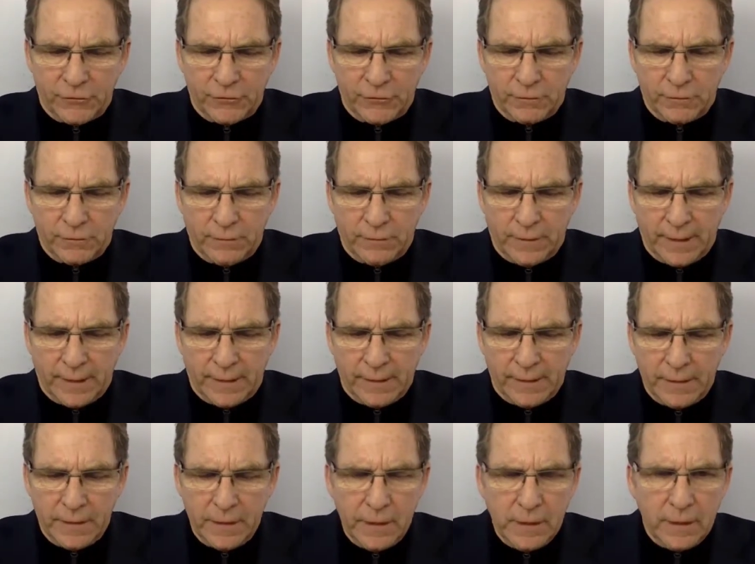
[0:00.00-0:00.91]
Do they
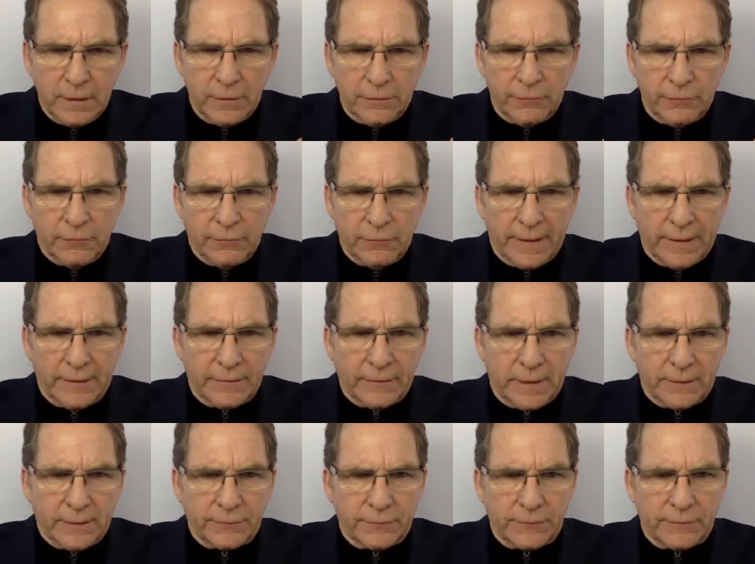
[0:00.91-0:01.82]
do they
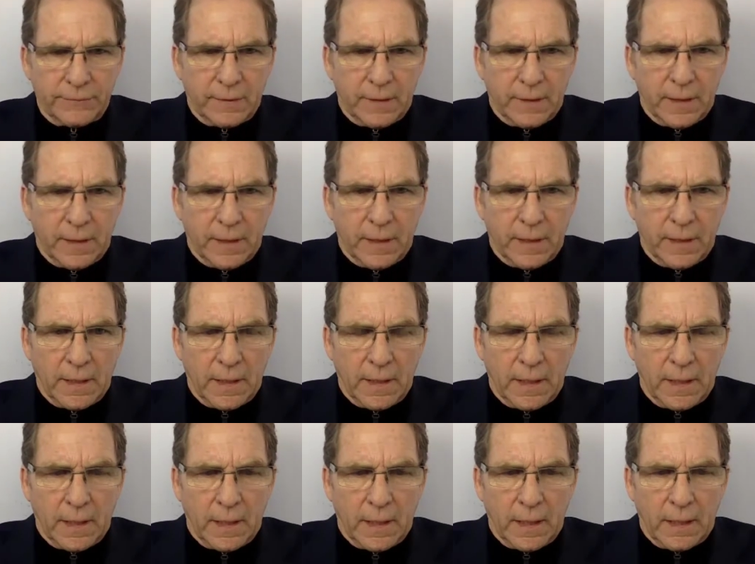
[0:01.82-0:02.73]
just
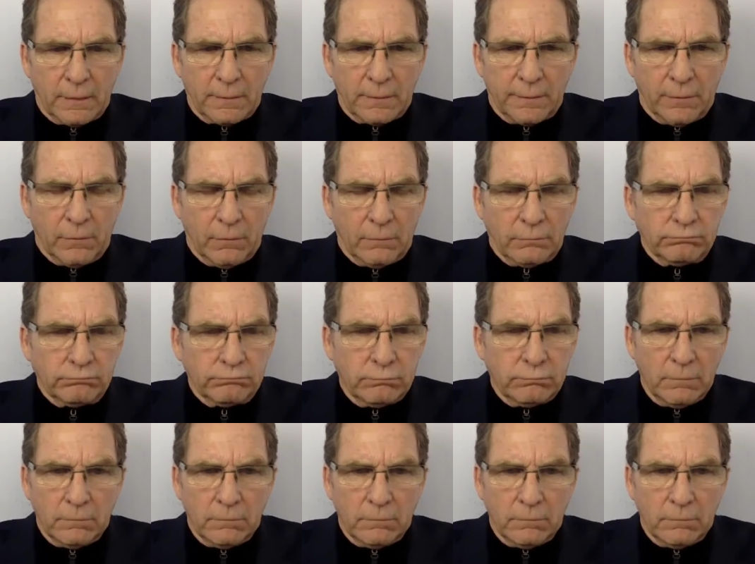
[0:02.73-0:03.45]
uh, you know